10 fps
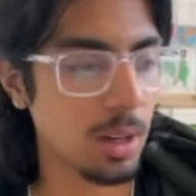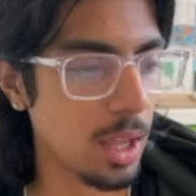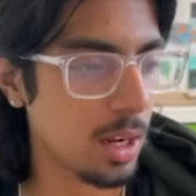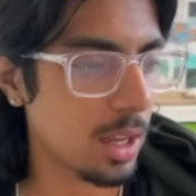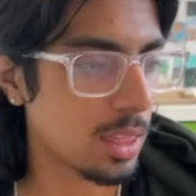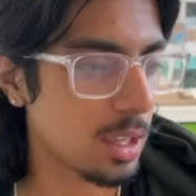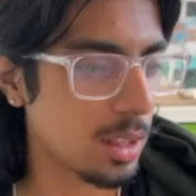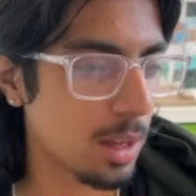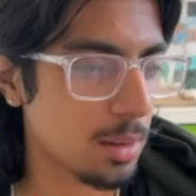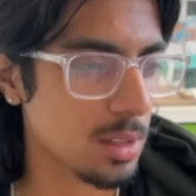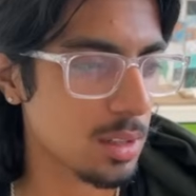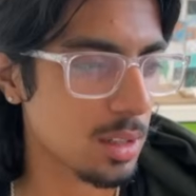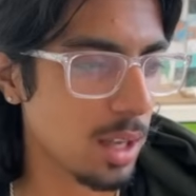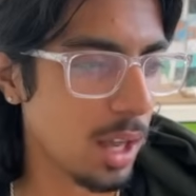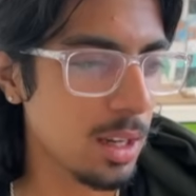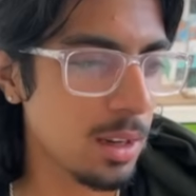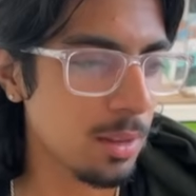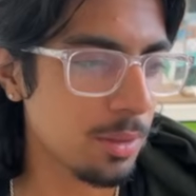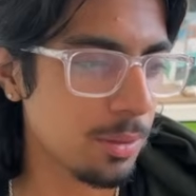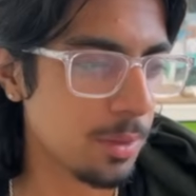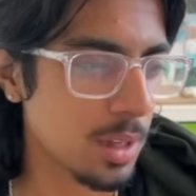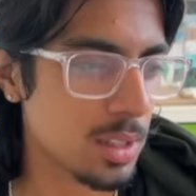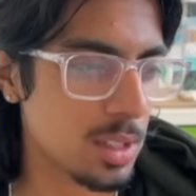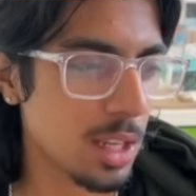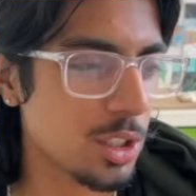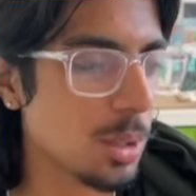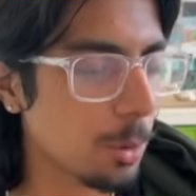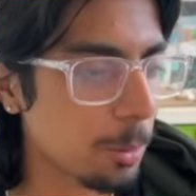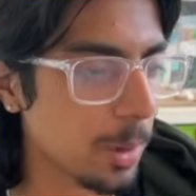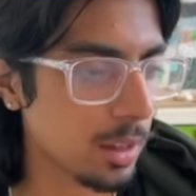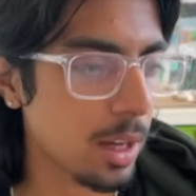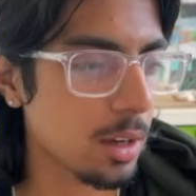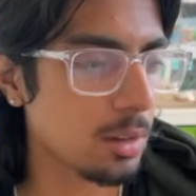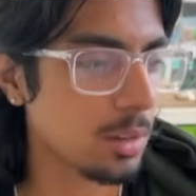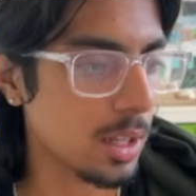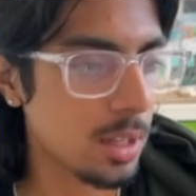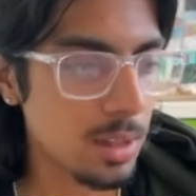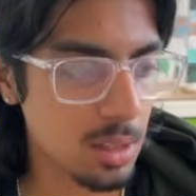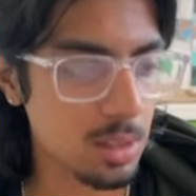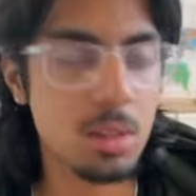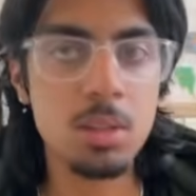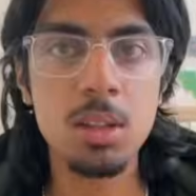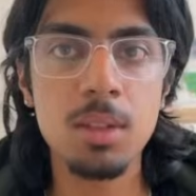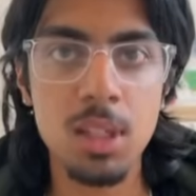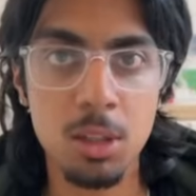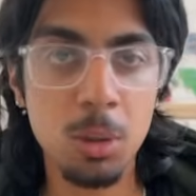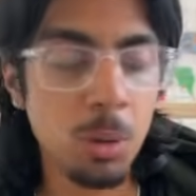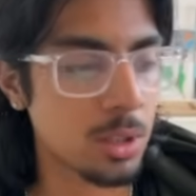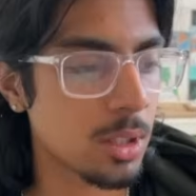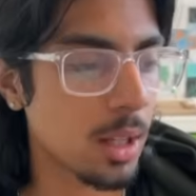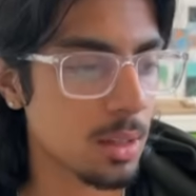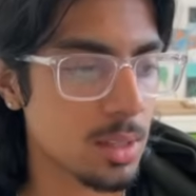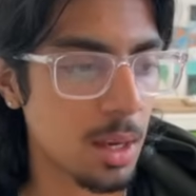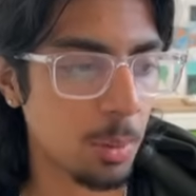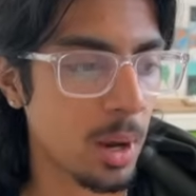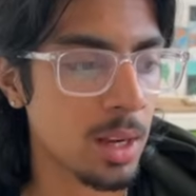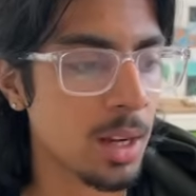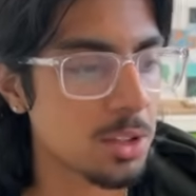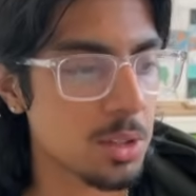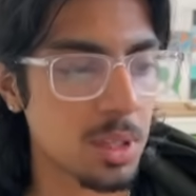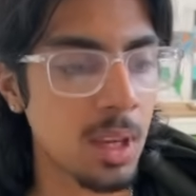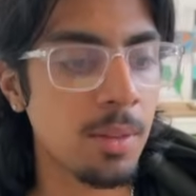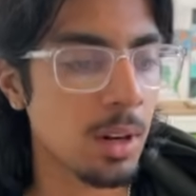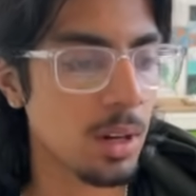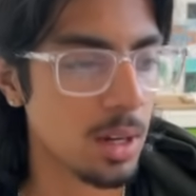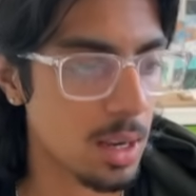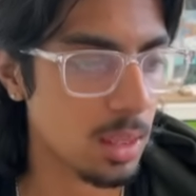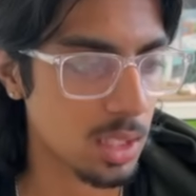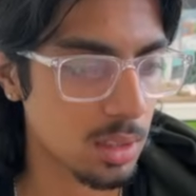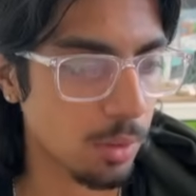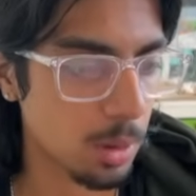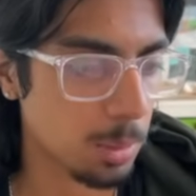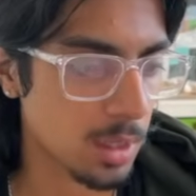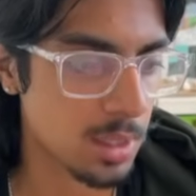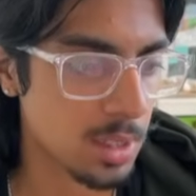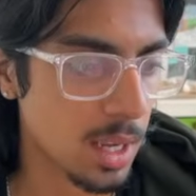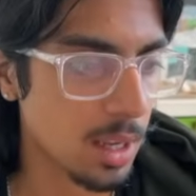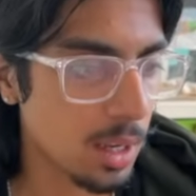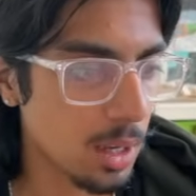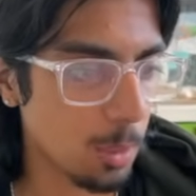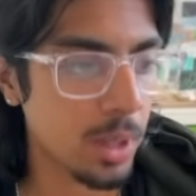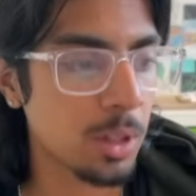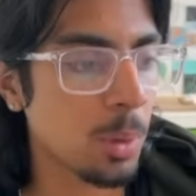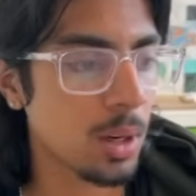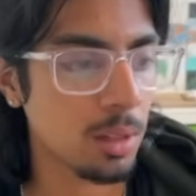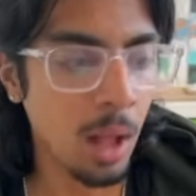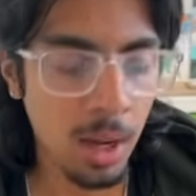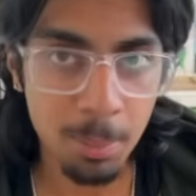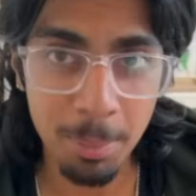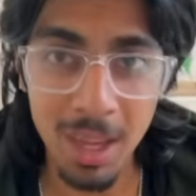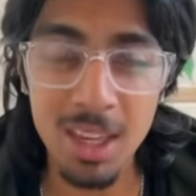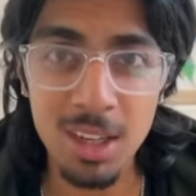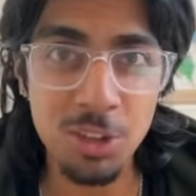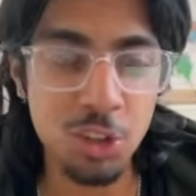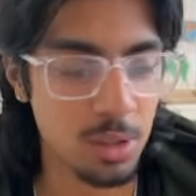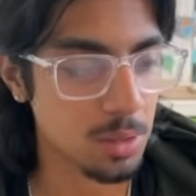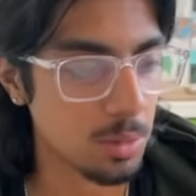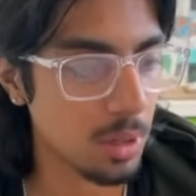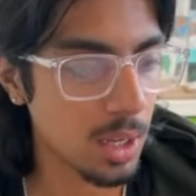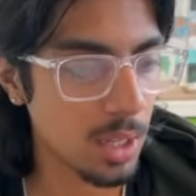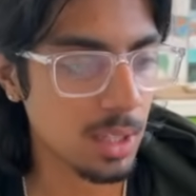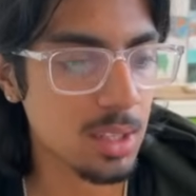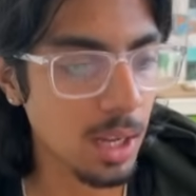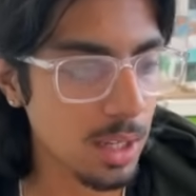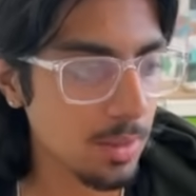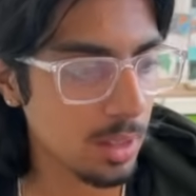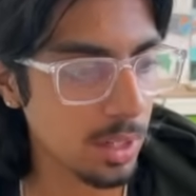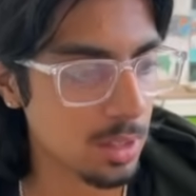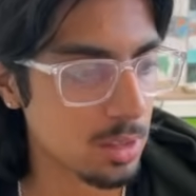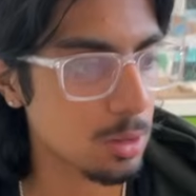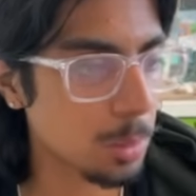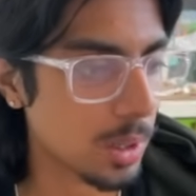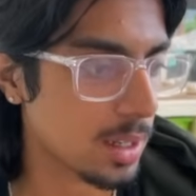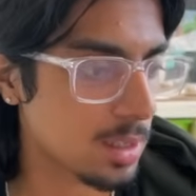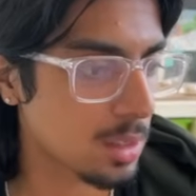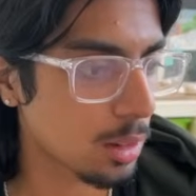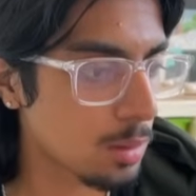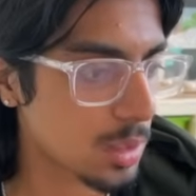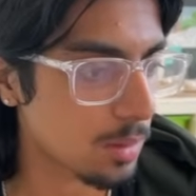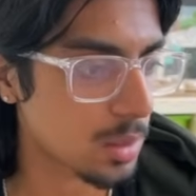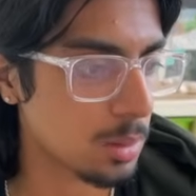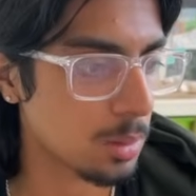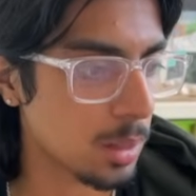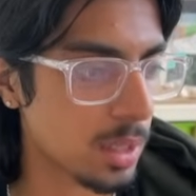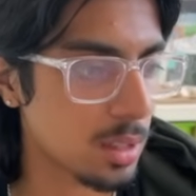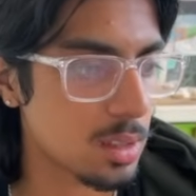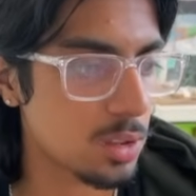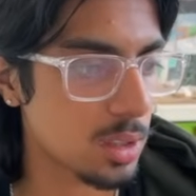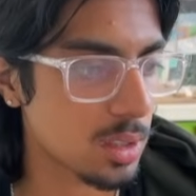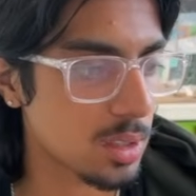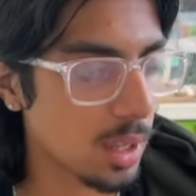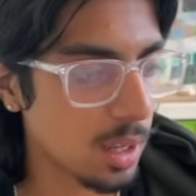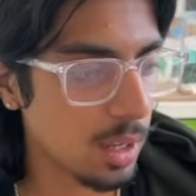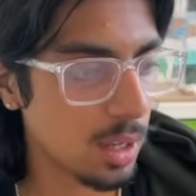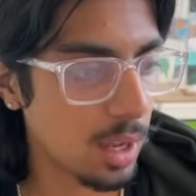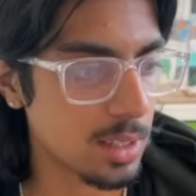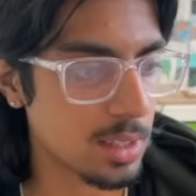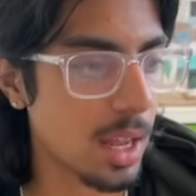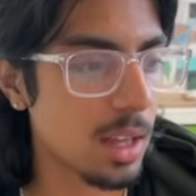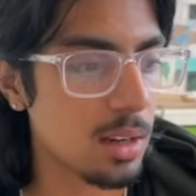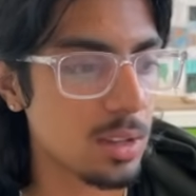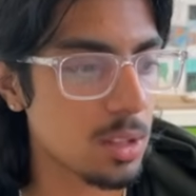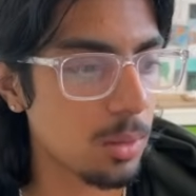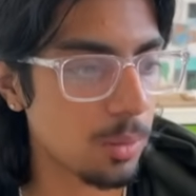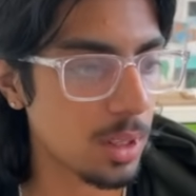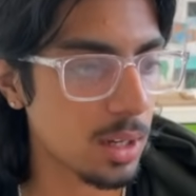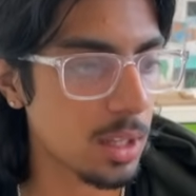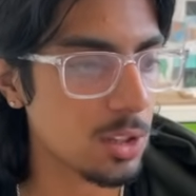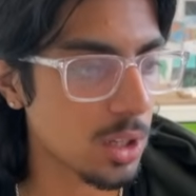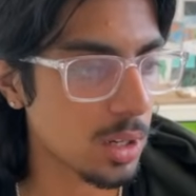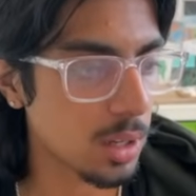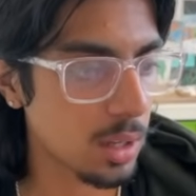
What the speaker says: And I think that was kind of a sketchy move by LEGO. Nia is exclusive to a $200 set. Why not just give her in this 4 plus set? Why do you want to lock a main ninja suit? That's not even like a super exclusive suit, right? This is just a standard suit for the ninja